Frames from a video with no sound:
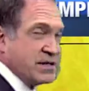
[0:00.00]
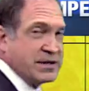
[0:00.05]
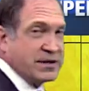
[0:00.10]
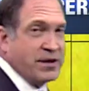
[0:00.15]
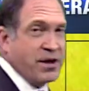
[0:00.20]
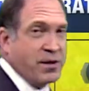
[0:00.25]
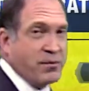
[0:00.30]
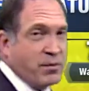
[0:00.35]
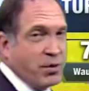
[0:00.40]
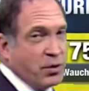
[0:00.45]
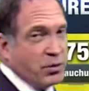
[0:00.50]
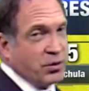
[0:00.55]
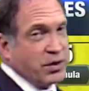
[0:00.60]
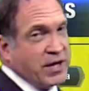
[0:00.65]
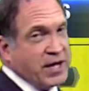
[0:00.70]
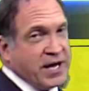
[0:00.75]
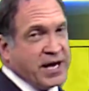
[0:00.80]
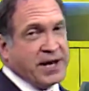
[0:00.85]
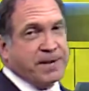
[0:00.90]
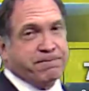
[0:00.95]
at Longboat
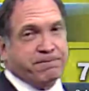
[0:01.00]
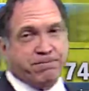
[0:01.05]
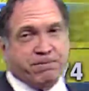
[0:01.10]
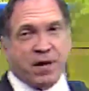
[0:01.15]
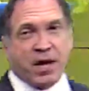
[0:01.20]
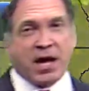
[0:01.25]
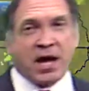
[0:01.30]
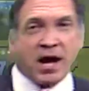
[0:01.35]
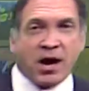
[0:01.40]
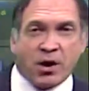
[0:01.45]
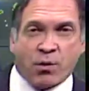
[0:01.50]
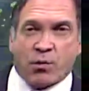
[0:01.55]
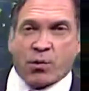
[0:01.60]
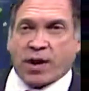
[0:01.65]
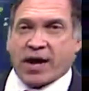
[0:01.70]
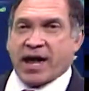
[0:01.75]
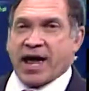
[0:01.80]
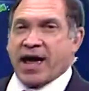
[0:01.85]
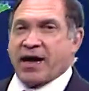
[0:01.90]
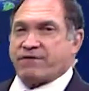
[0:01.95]
Key.
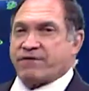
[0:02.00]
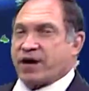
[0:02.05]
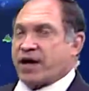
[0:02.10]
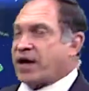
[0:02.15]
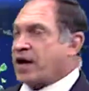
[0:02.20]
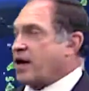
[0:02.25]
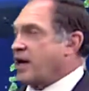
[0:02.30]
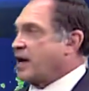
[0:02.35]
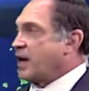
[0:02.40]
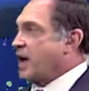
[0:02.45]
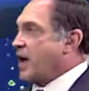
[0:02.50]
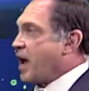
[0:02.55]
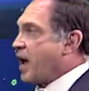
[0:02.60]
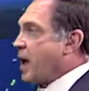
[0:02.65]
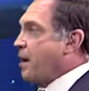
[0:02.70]
We have uh,